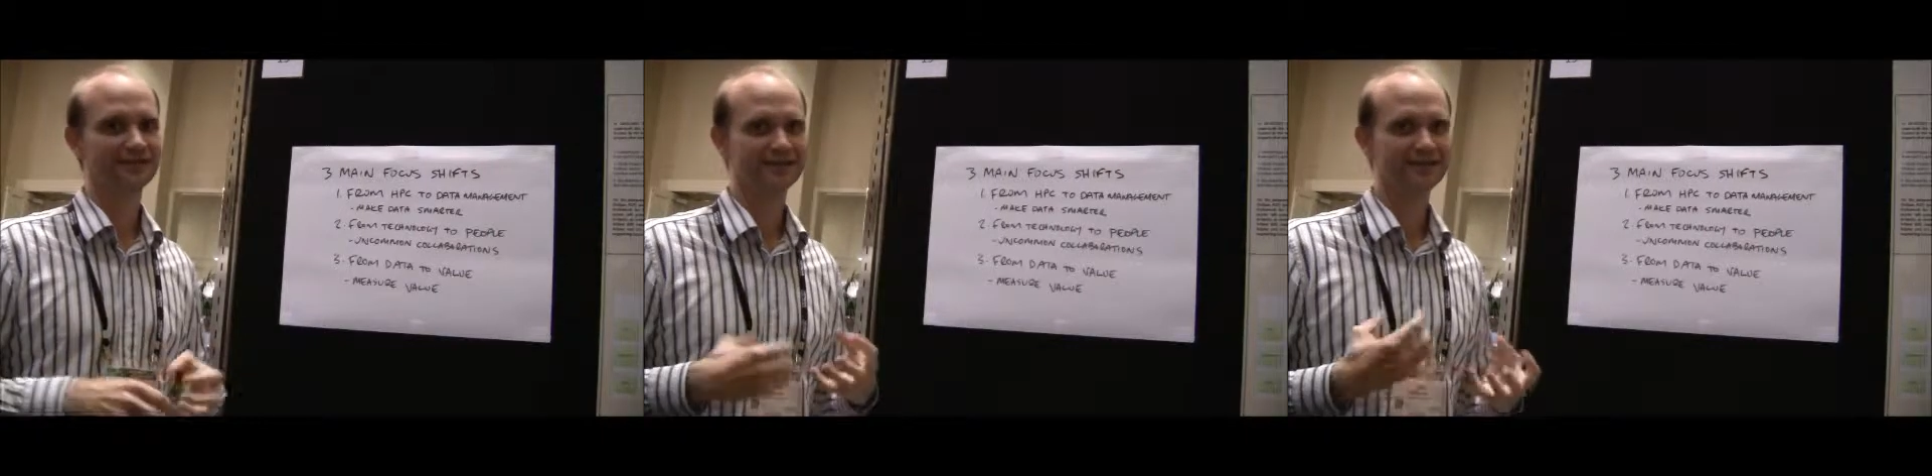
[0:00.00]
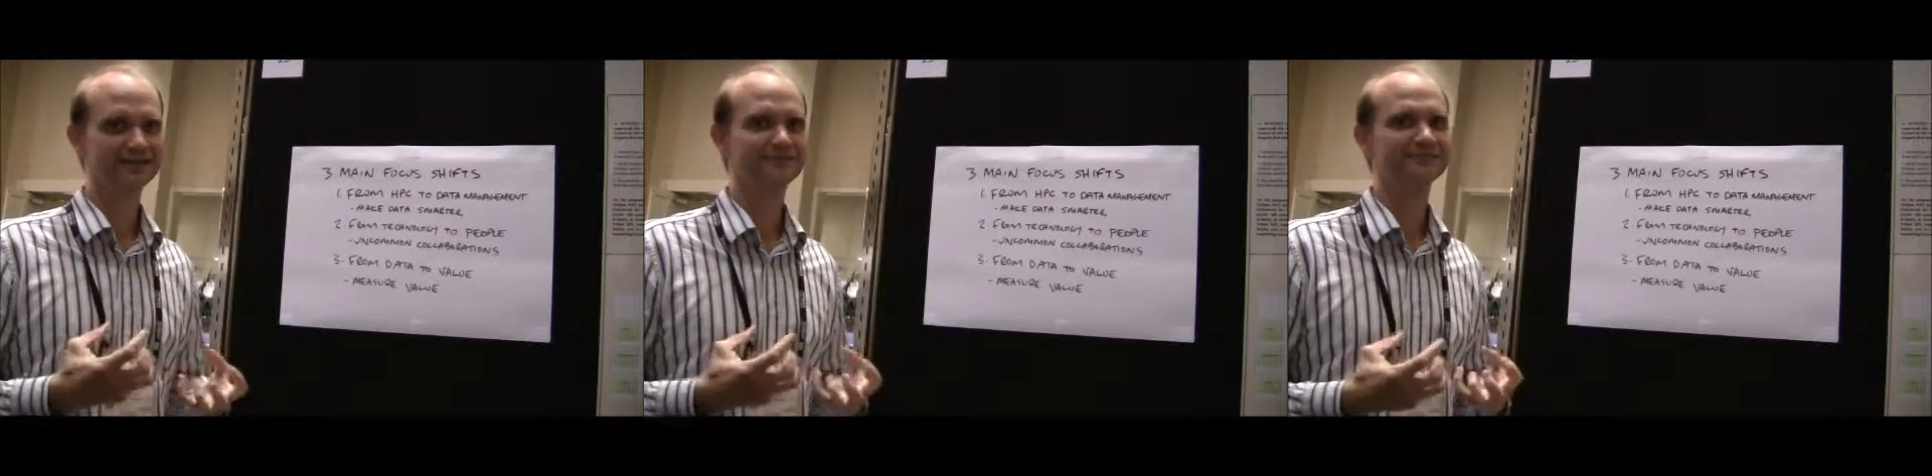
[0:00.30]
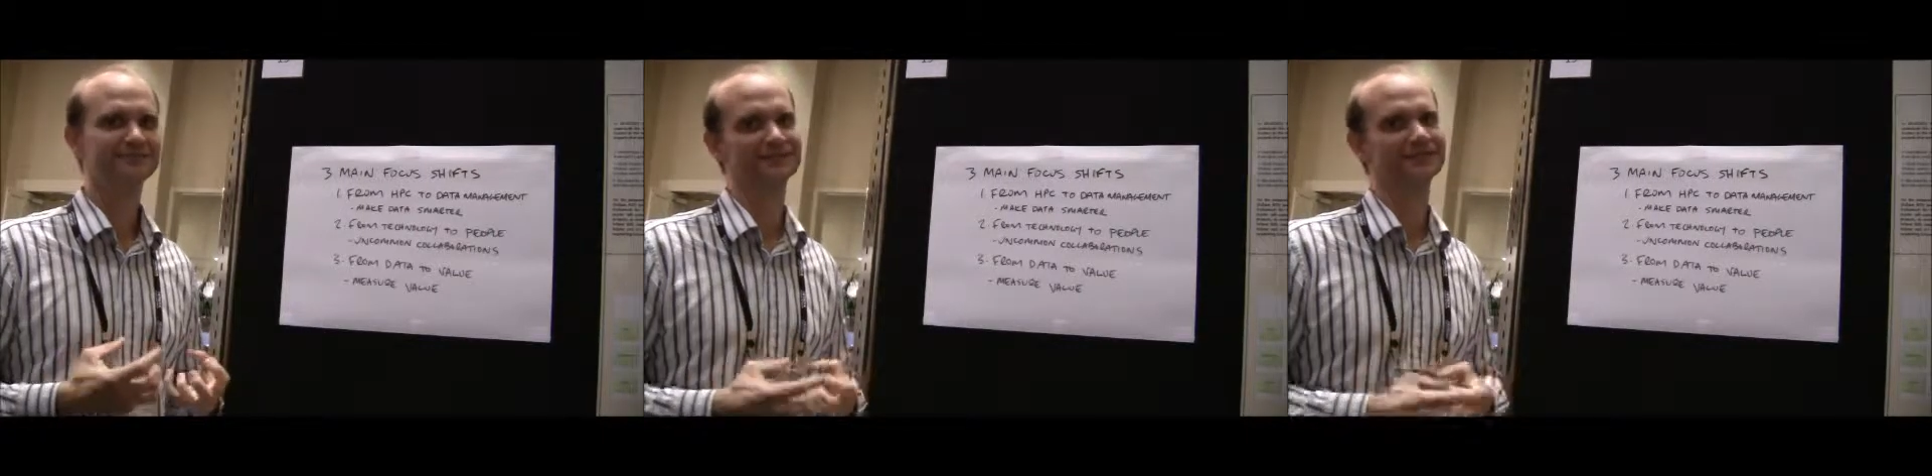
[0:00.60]
Again,
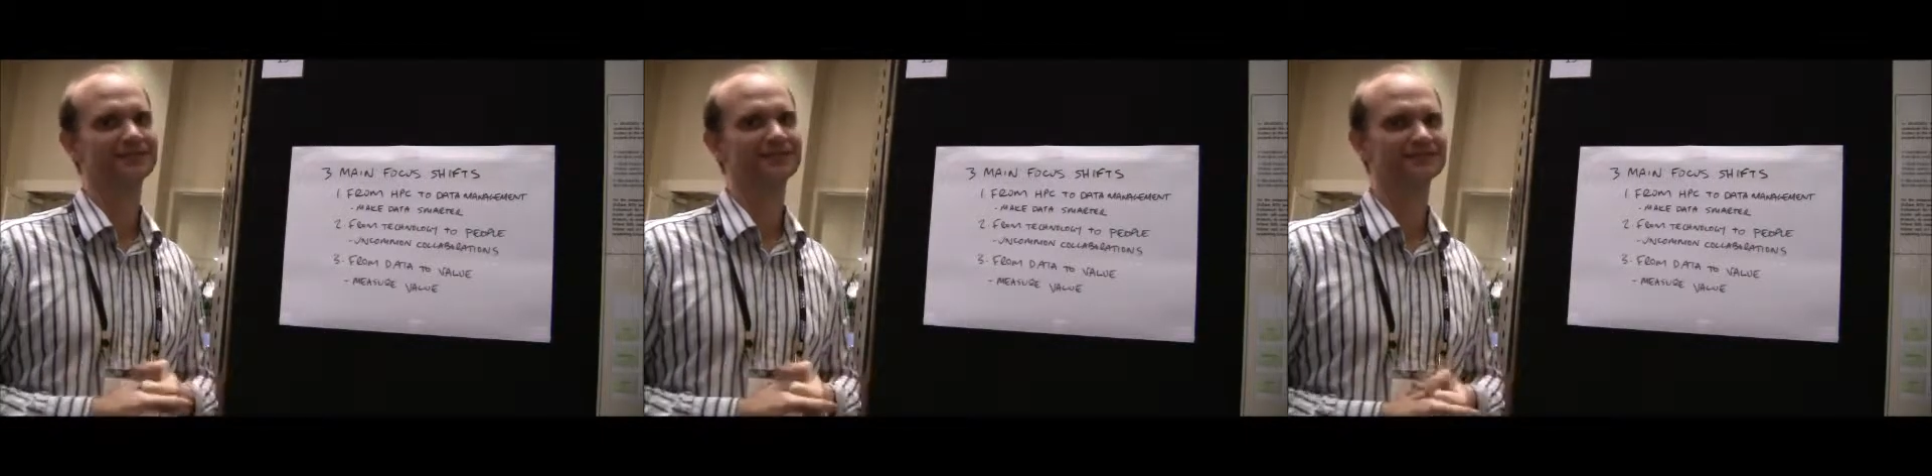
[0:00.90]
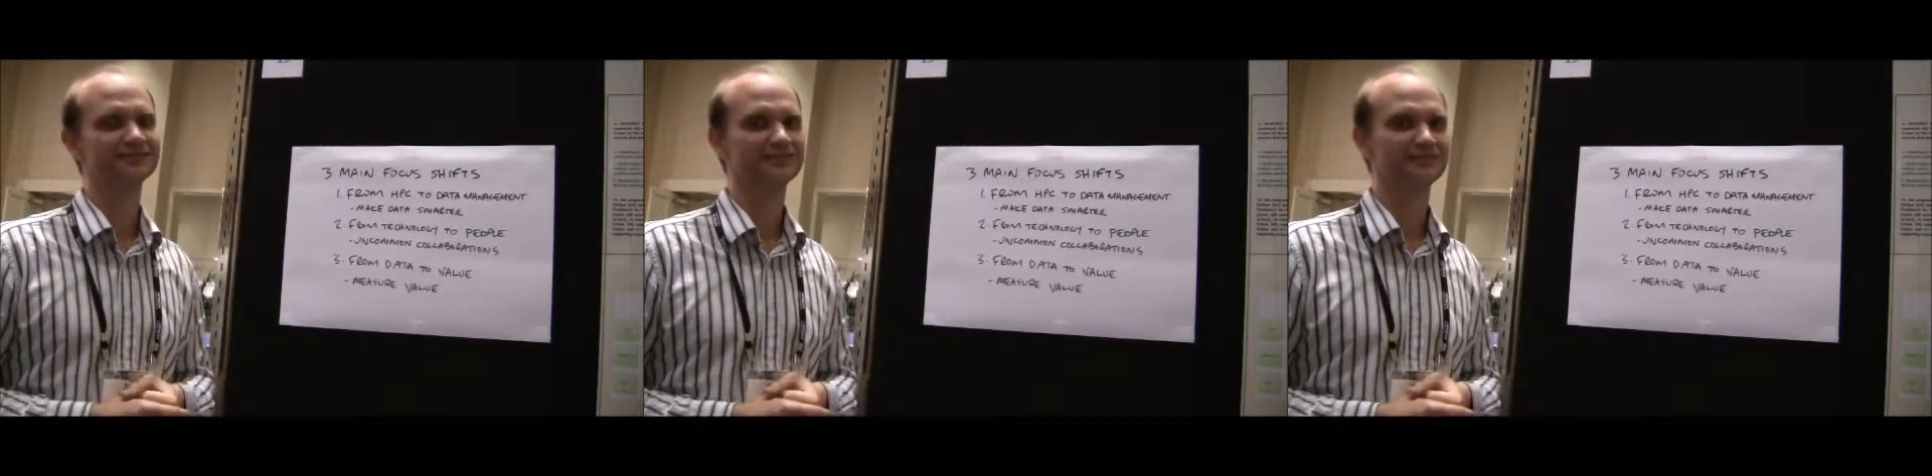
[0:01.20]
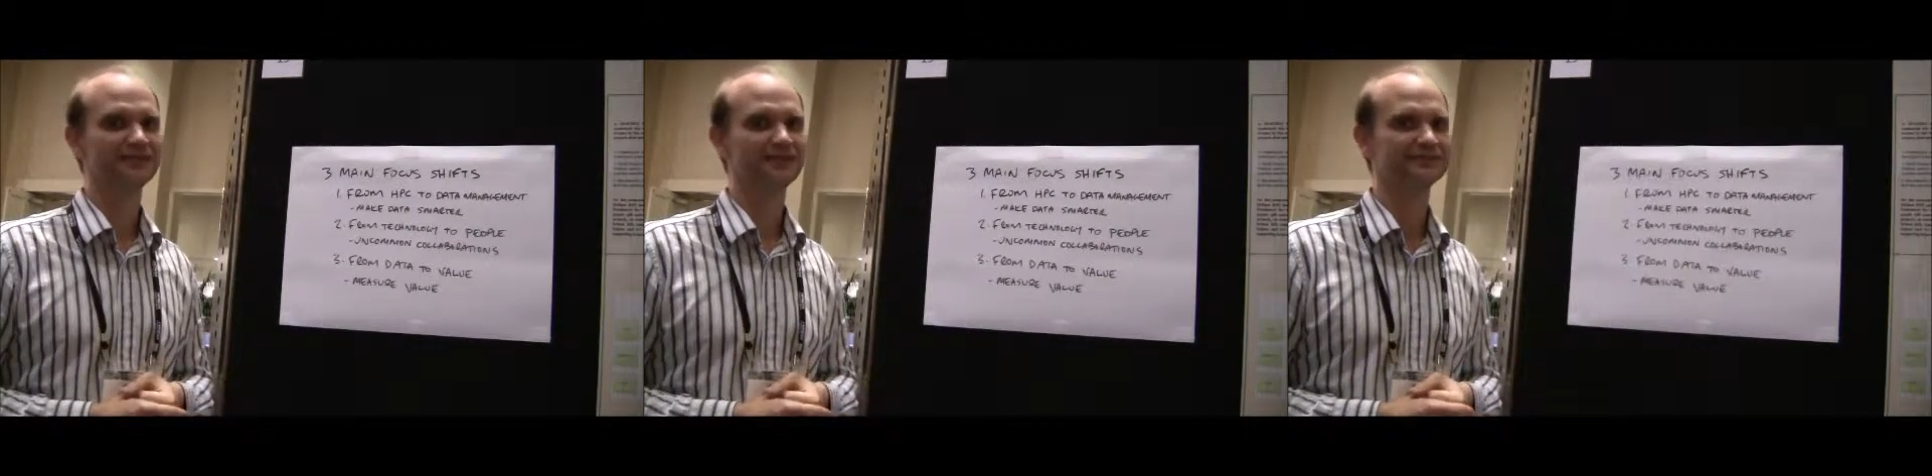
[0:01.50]
there's challenges
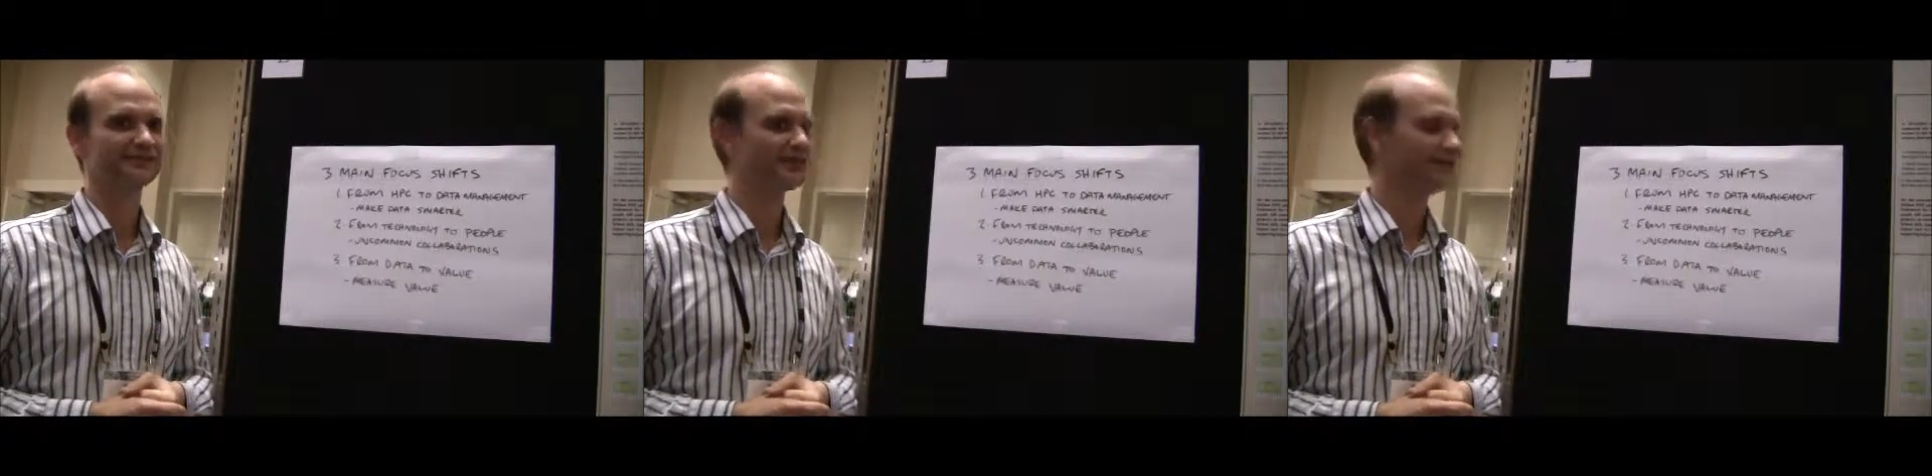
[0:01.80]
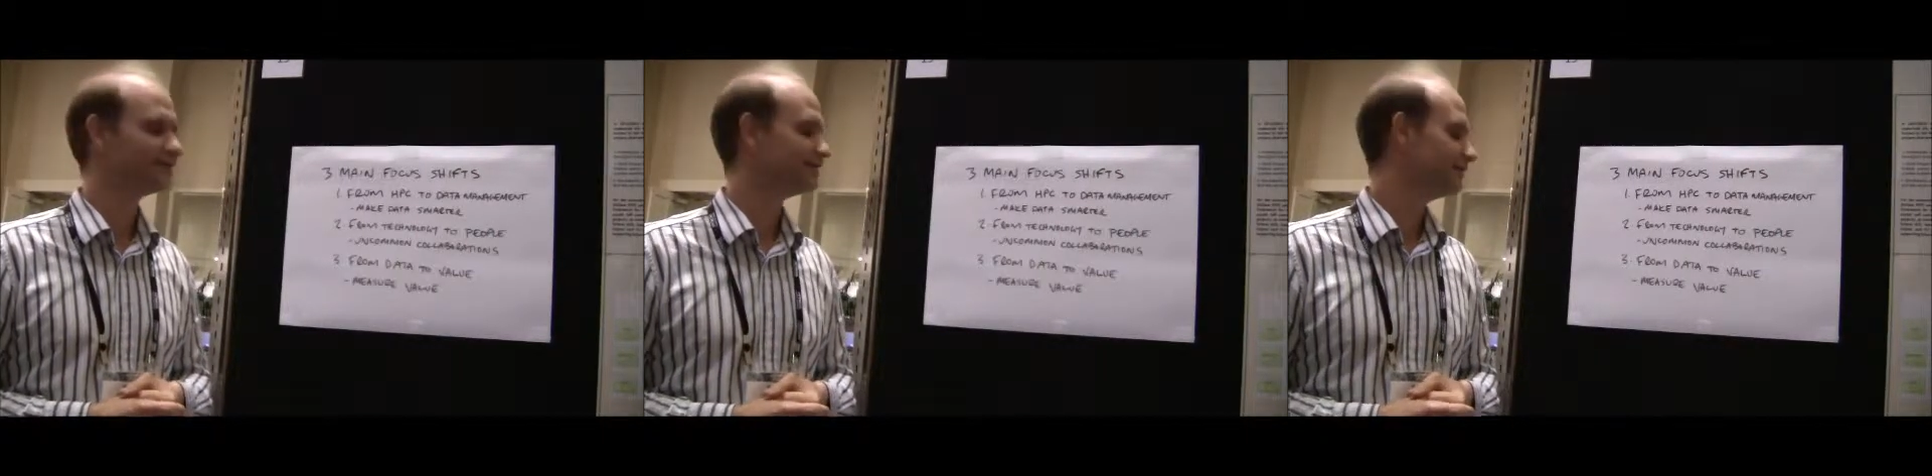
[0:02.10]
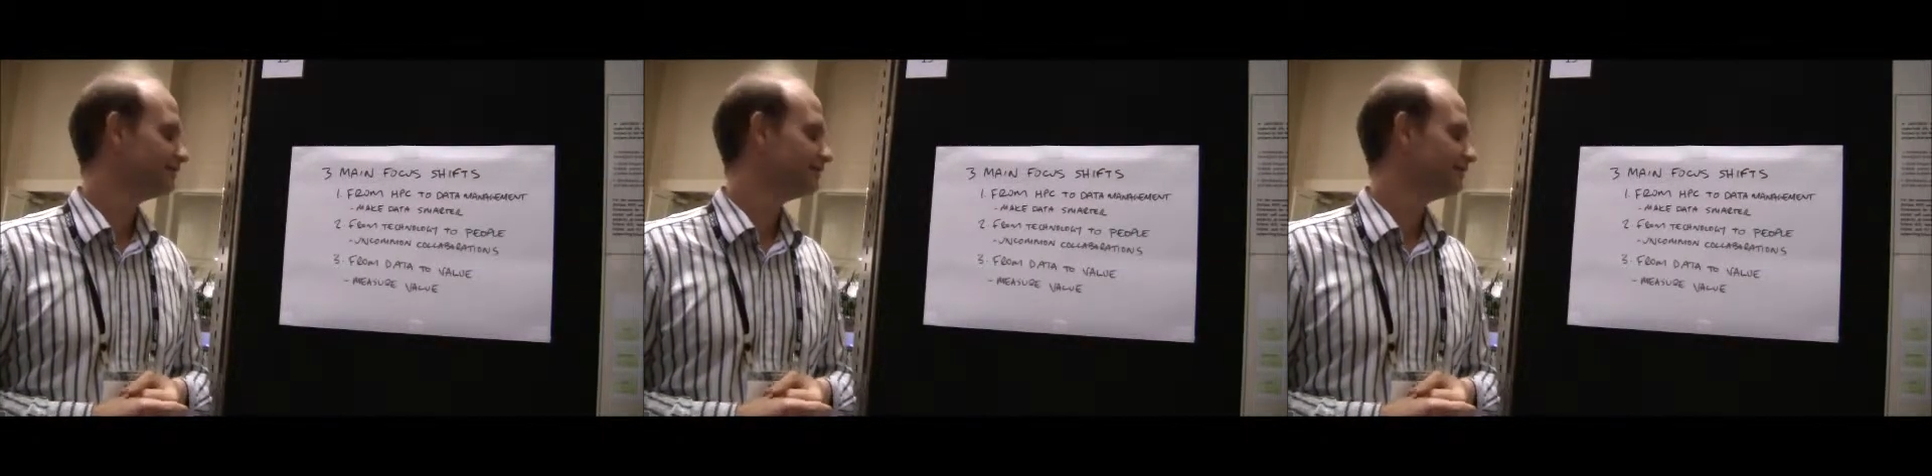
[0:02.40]
to face there.